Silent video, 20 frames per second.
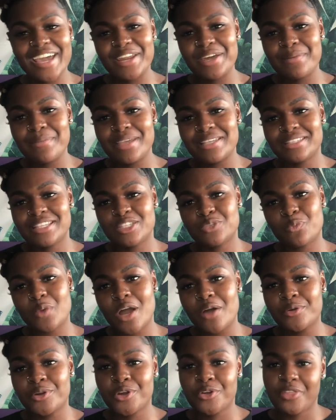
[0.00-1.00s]
item is this
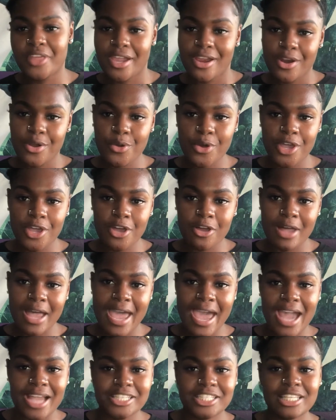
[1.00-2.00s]
Wild Growth Hair Oil.
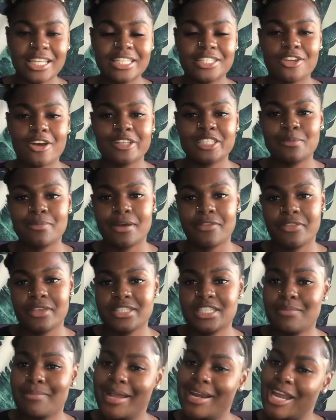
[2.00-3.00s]
I actually talked about
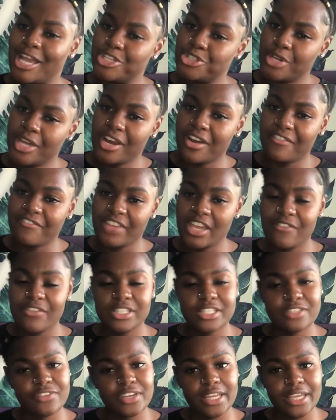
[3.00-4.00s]
this in my natural hair
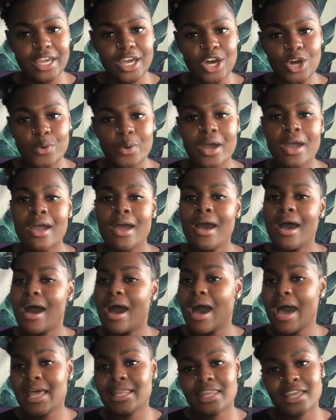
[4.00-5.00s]
favorites video.
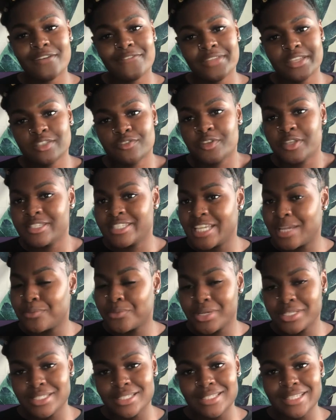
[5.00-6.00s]
I love this for the
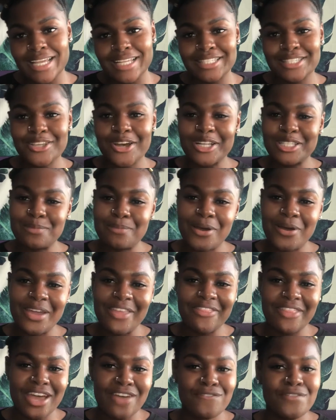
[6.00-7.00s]
same reasons I talked about
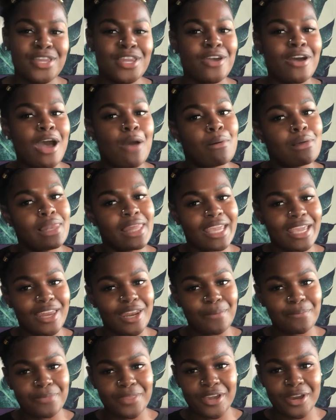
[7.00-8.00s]
in that video. I will link
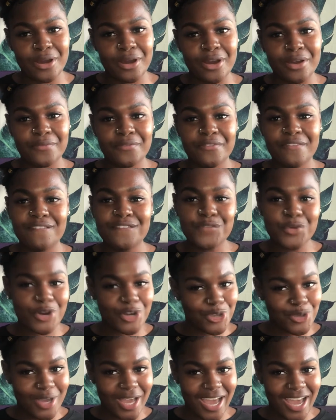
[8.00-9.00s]
it up there
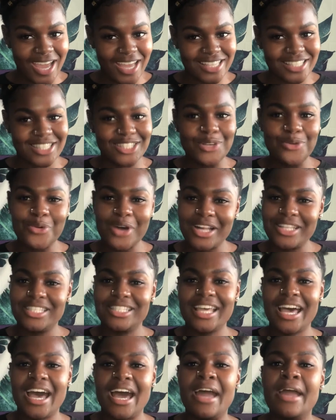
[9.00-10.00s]
for you guys to
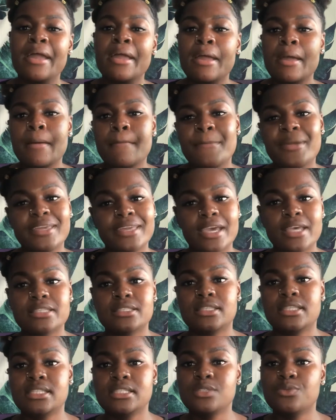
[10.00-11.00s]
watch that. But
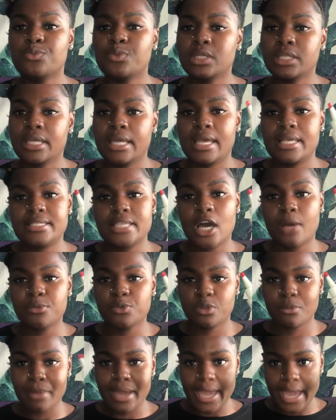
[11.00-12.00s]
yes, this really has
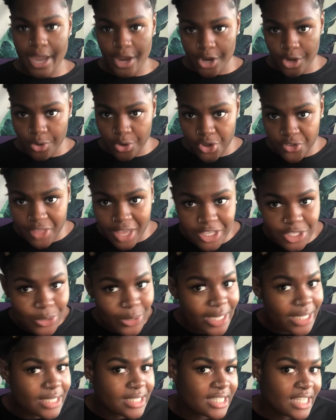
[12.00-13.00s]
helped with my hair growth. As
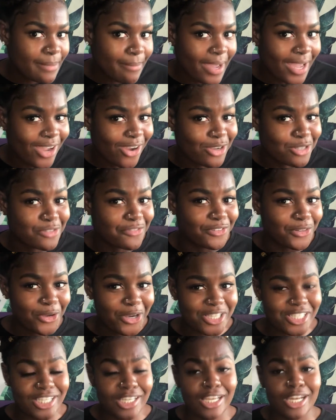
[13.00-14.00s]
you can see, my hair is
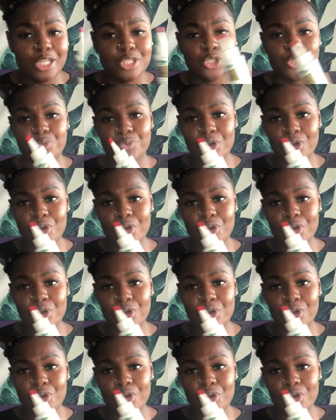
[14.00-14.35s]
flourishing and it's